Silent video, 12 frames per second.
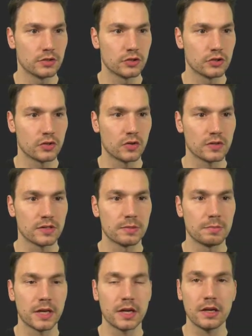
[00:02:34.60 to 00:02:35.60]
should also
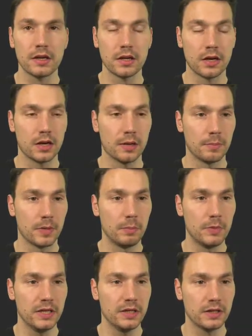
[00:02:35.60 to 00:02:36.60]
be a
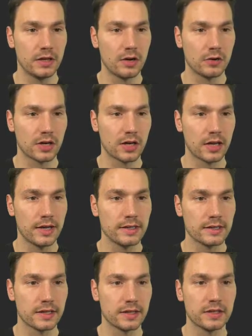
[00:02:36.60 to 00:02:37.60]
bean in our
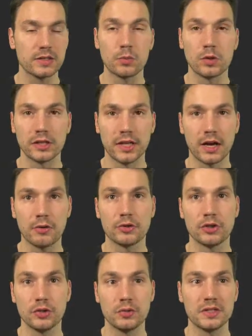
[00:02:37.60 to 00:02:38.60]
class, and this will now
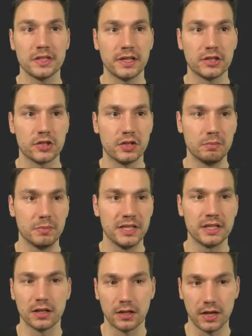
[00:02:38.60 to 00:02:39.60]
use an
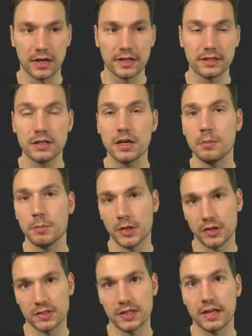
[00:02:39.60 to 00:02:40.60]
HTTP client
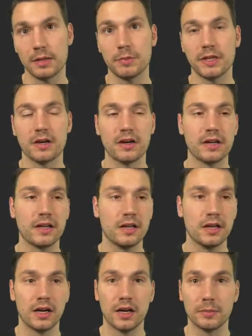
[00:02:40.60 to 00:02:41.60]
because that API
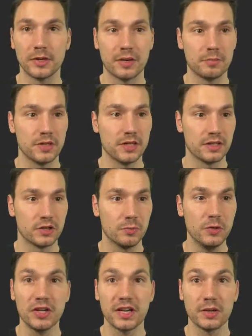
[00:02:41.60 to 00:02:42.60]
can be
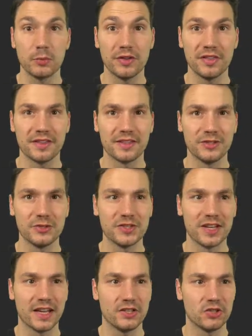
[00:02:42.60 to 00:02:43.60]
communicated with
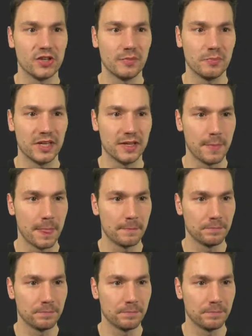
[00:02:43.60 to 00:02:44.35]
using HTTP.